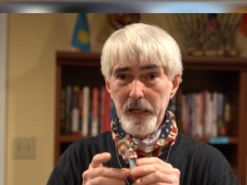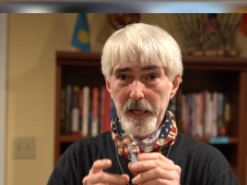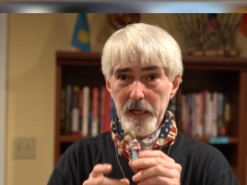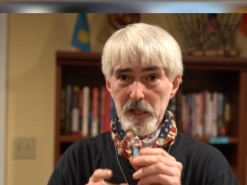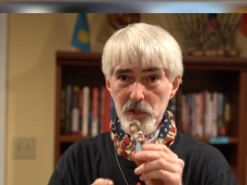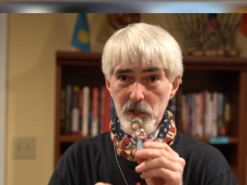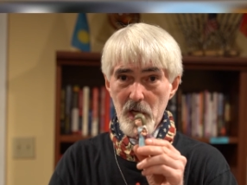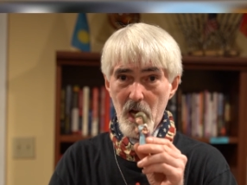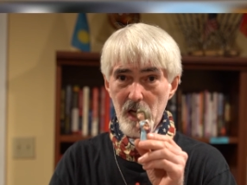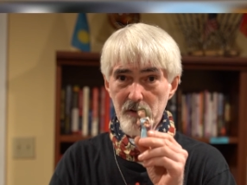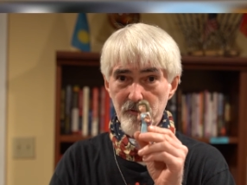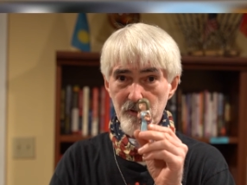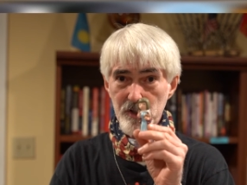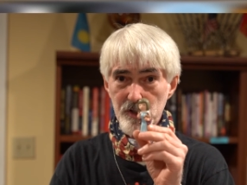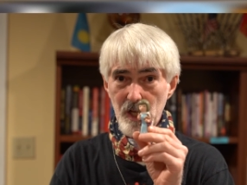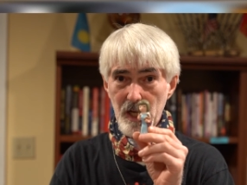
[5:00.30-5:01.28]
and asked God
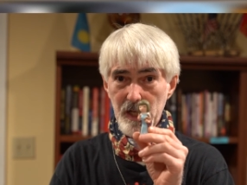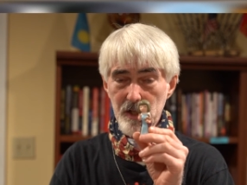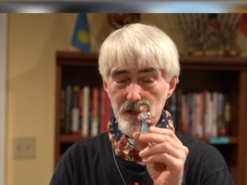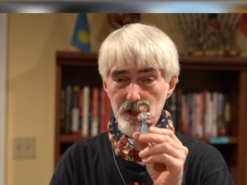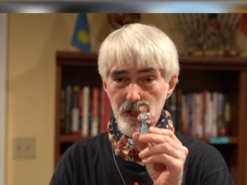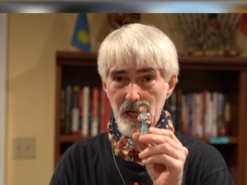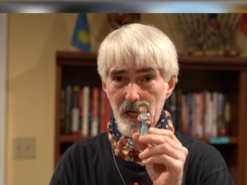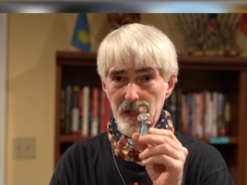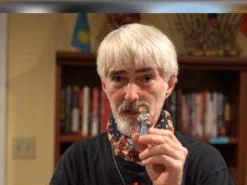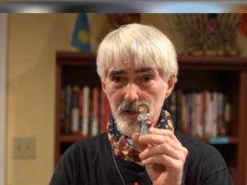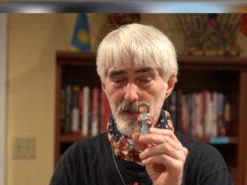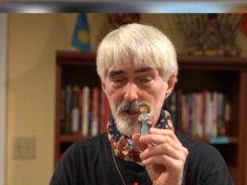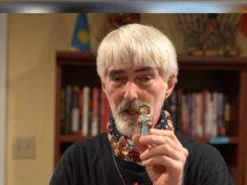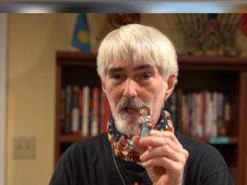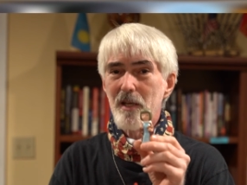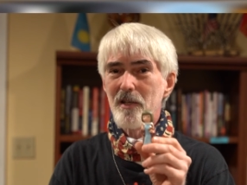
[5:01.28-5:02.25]
for a second
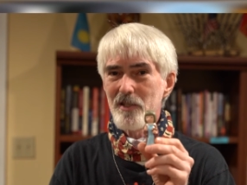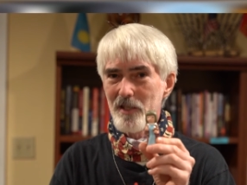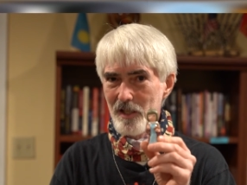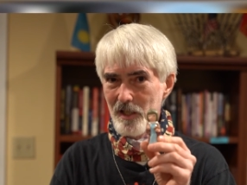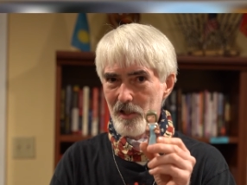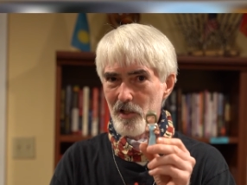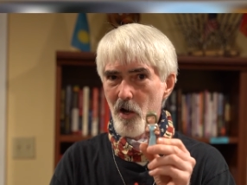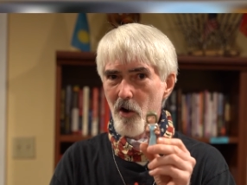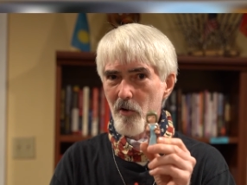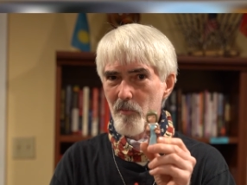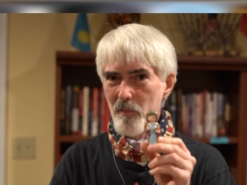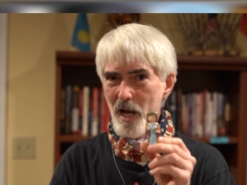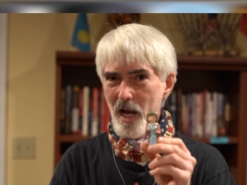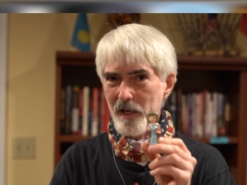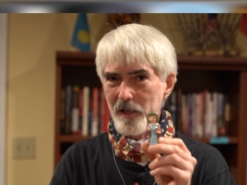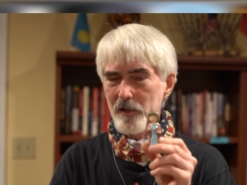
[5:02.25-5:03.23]
chance, did he know
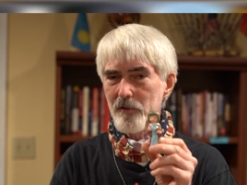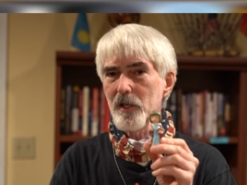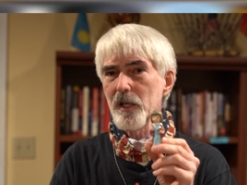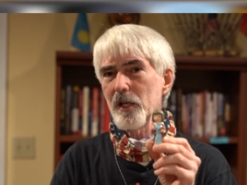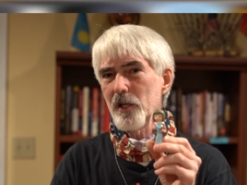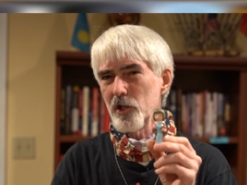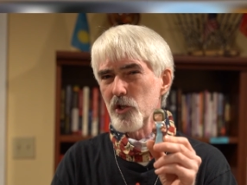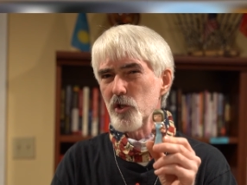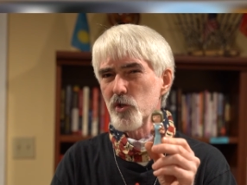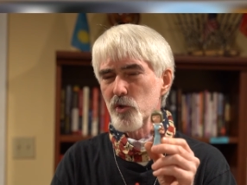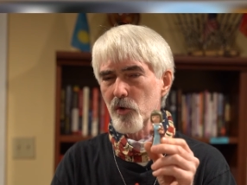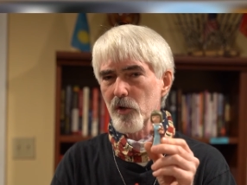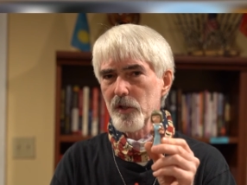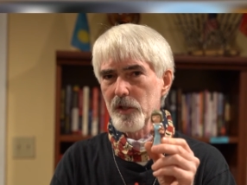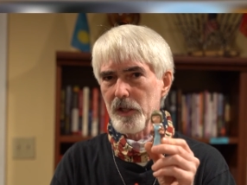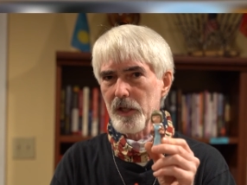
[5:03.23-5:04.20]
about it? He
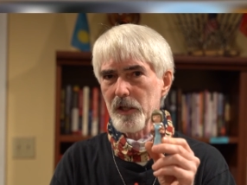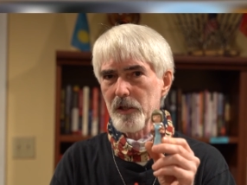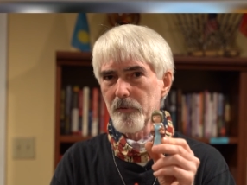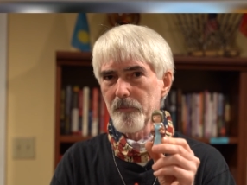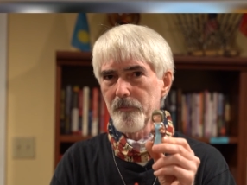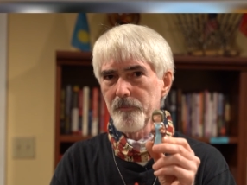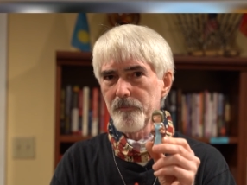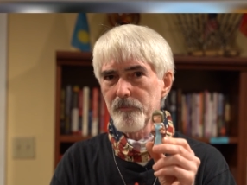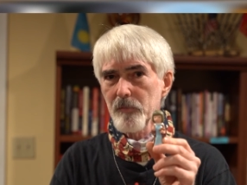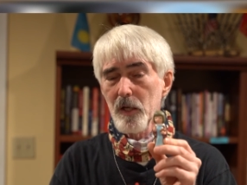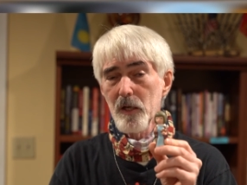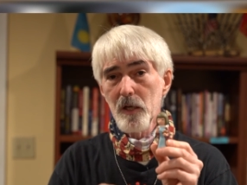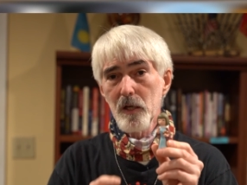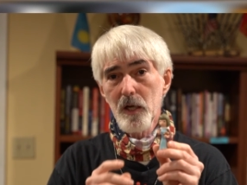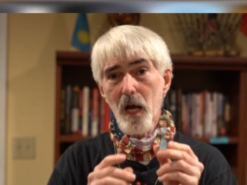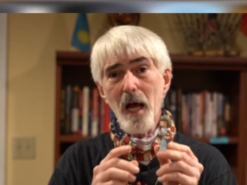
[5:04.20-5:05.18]
sure
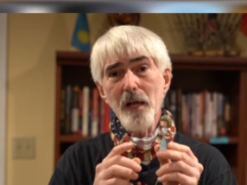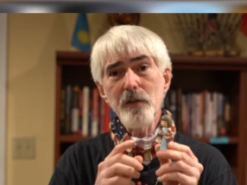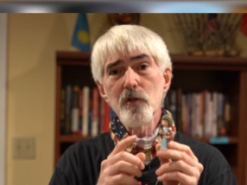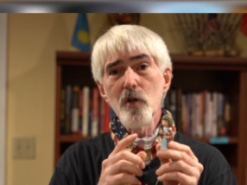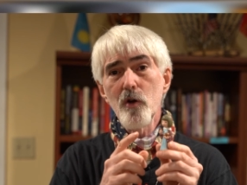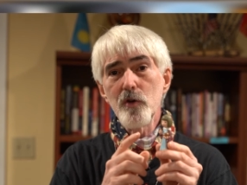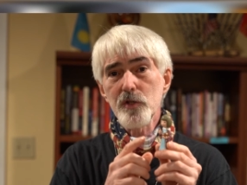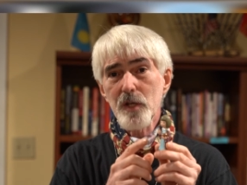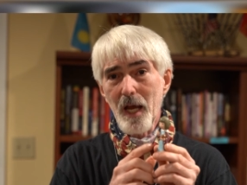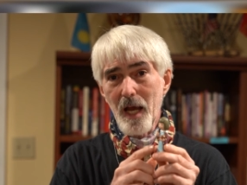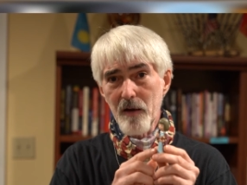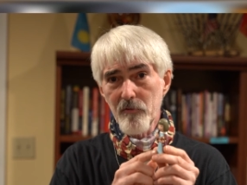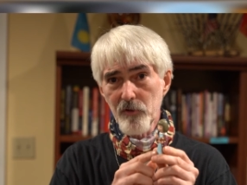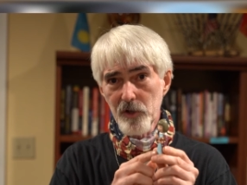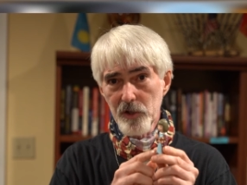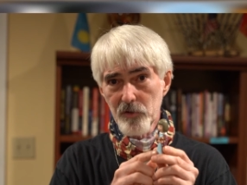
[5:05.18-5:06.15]
did. God knows
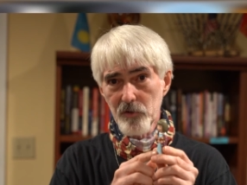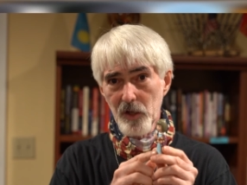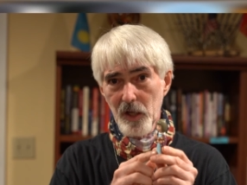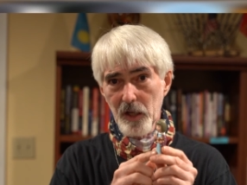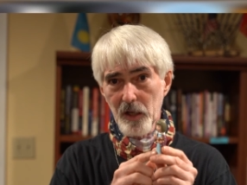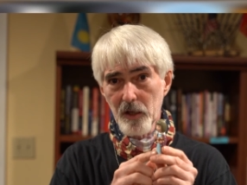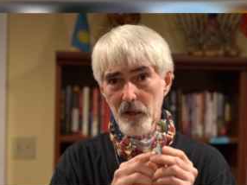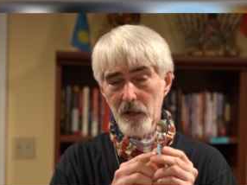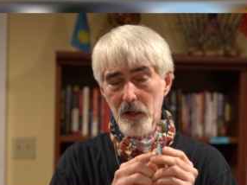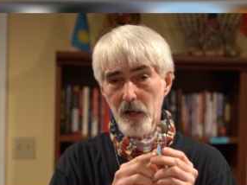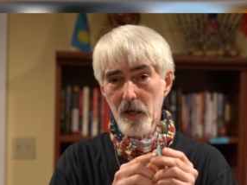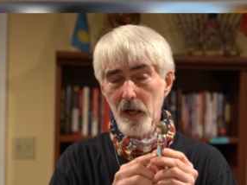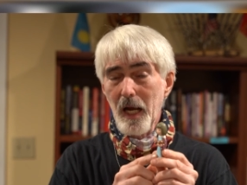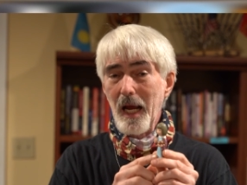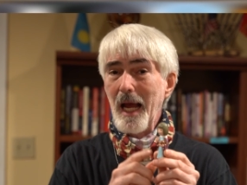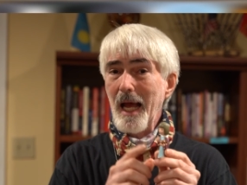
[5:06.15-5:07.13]

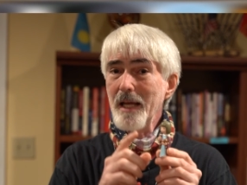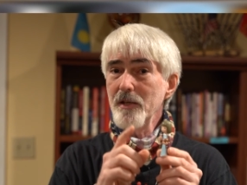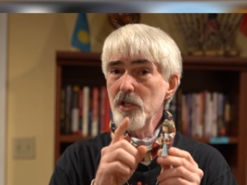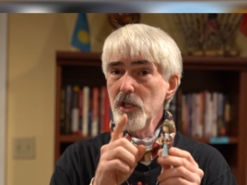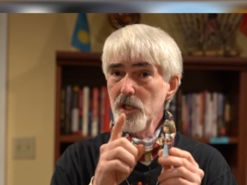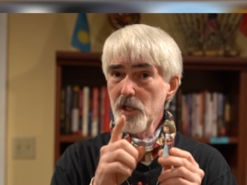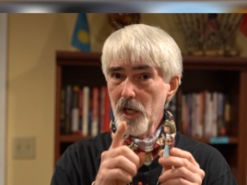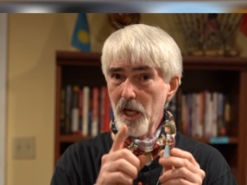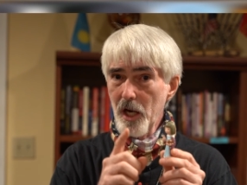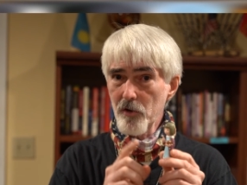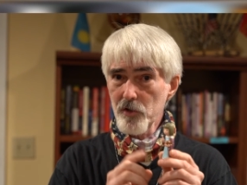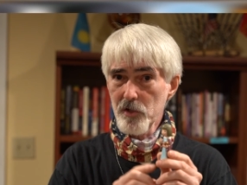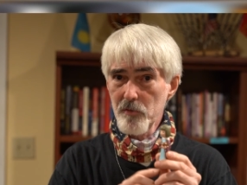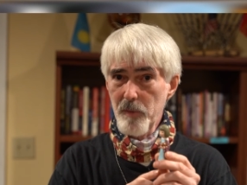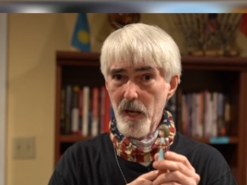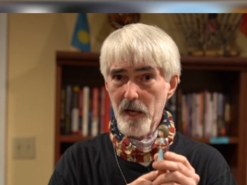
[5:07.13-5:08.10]
everything, and he
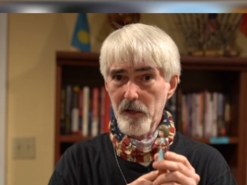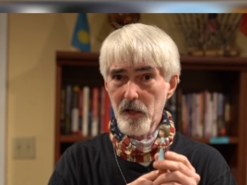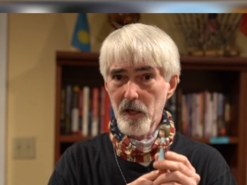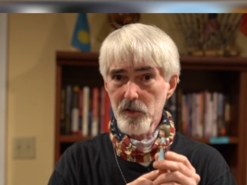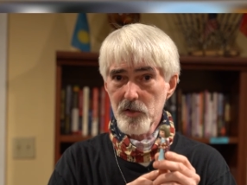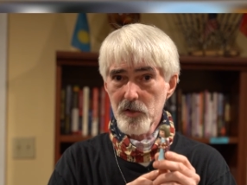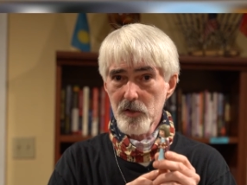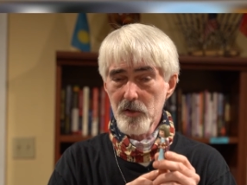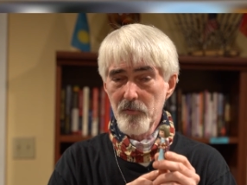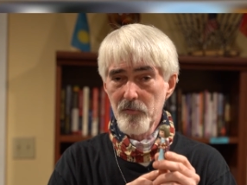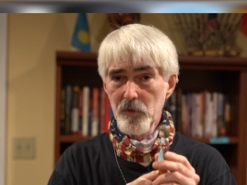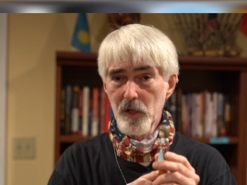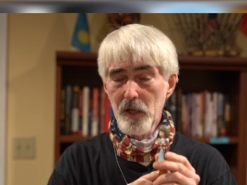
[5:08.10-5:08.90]
cares about us.